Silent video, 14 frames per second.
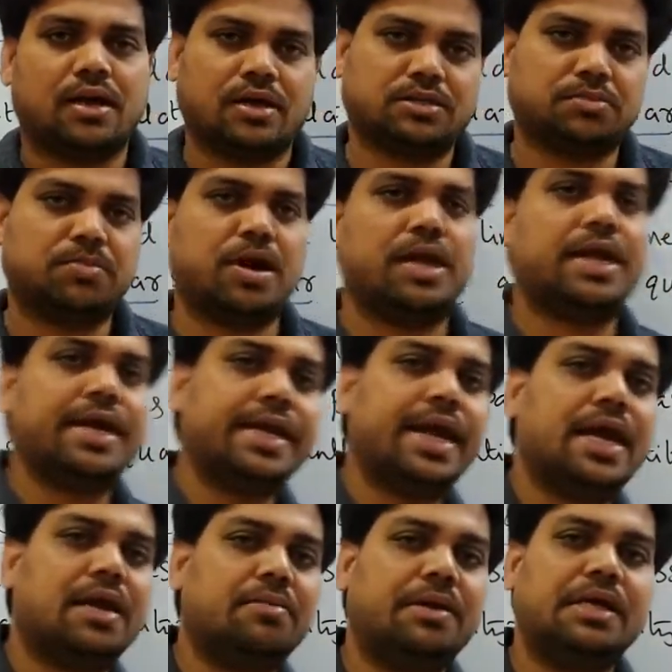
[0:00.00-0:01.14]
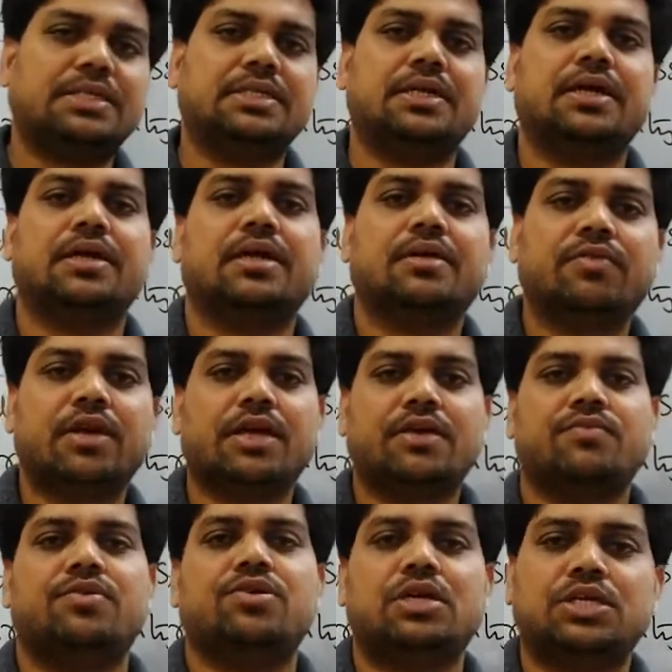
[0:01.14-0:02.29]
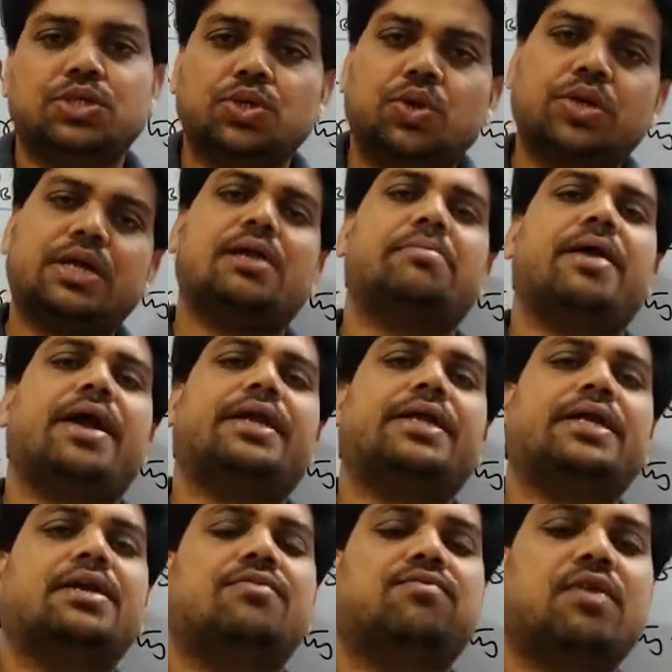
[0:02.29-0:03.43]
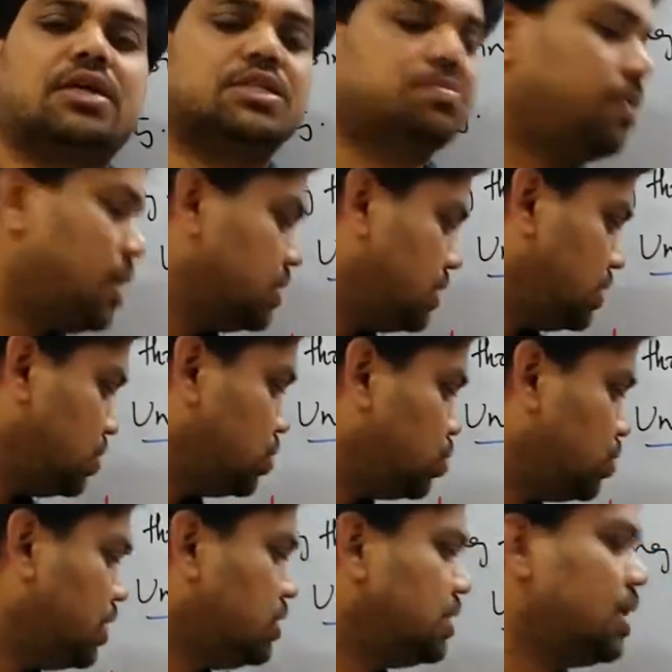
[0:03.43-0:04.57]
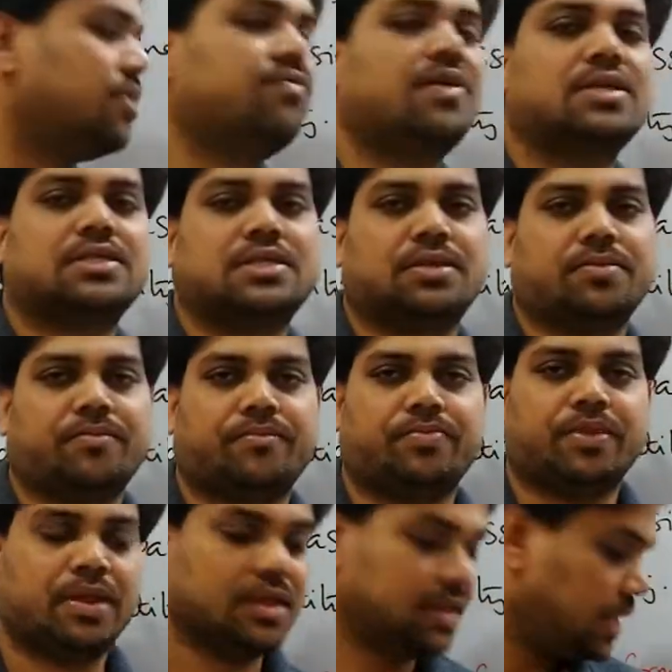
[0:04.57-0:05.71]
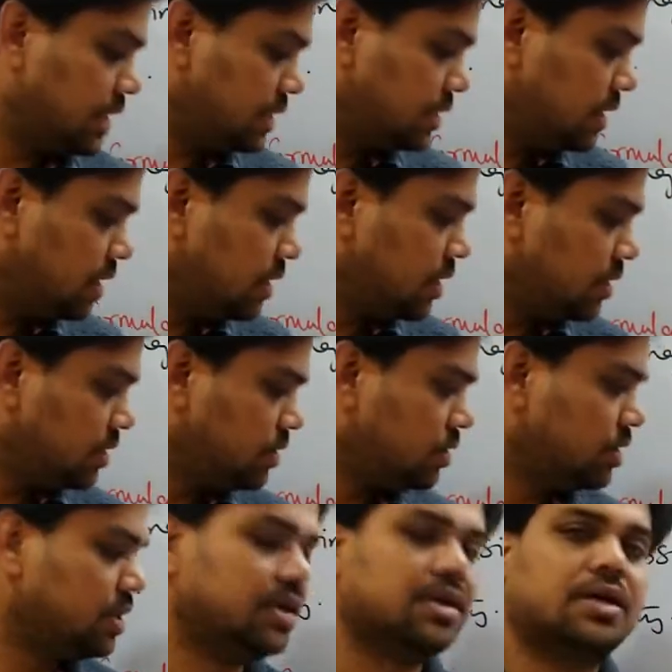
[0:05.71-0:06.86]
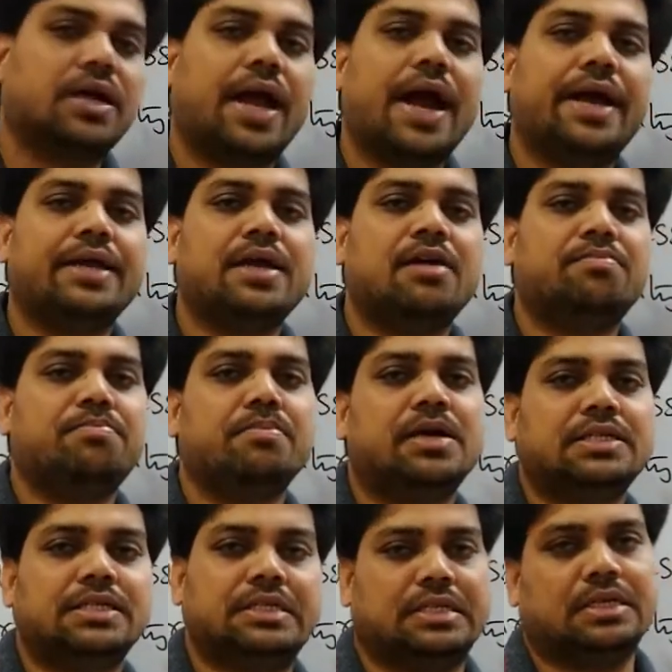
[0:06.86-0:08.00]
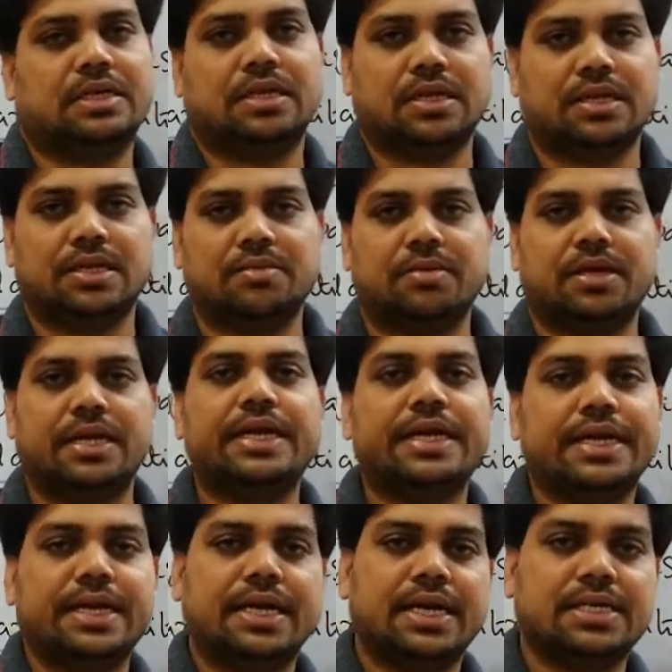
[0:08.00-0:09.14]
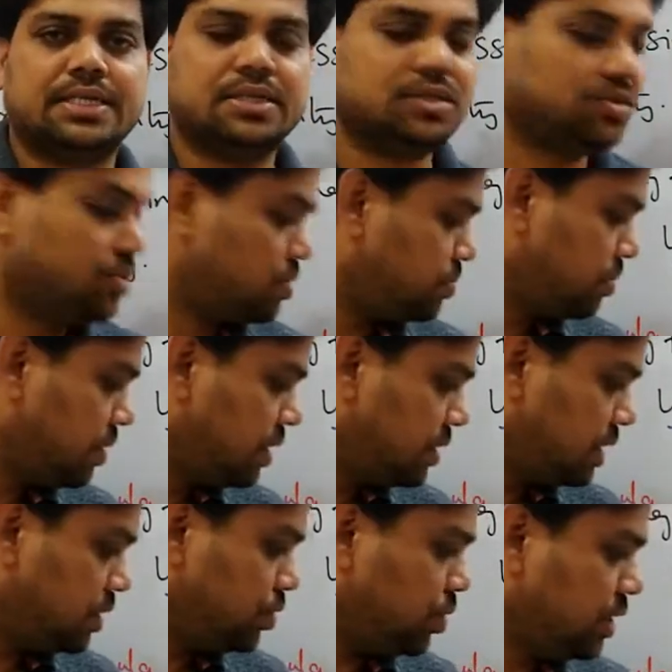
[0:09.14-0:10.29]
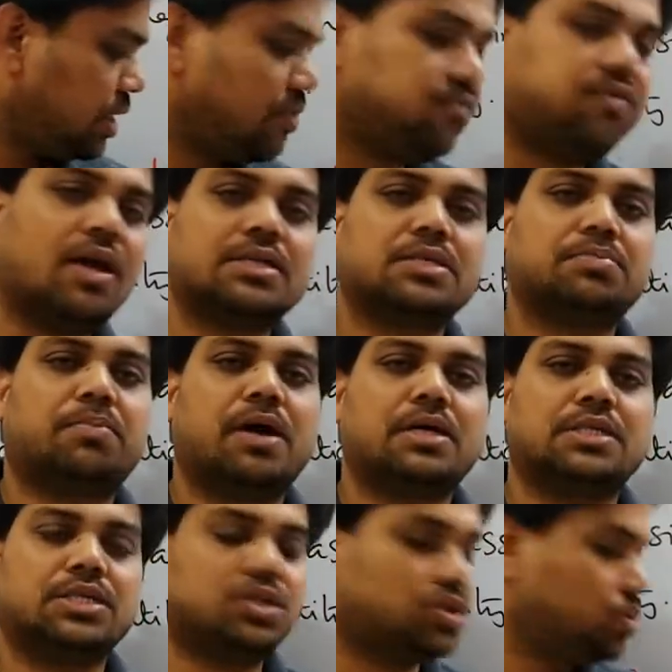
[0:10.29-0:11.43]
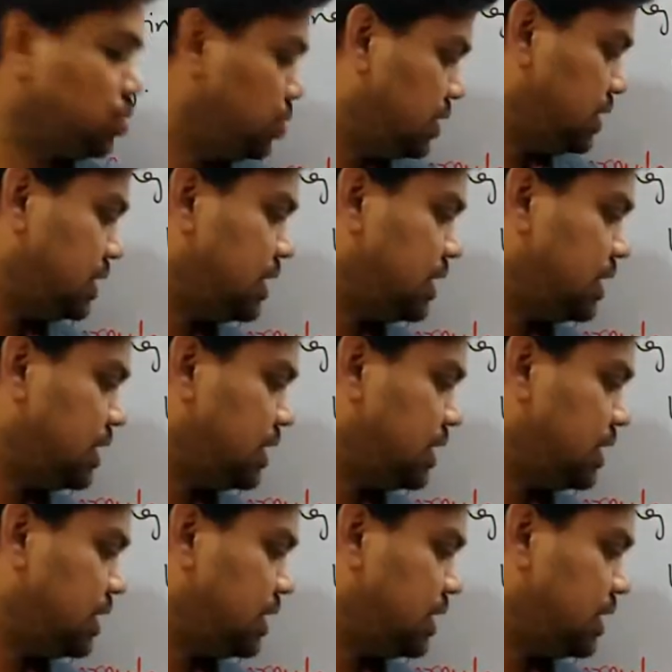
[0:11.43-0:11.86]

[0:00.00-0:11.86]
small area elements will give you the total magnetic flux passing through the surface. That is adding up means nothing but integration. So the total flux passing through this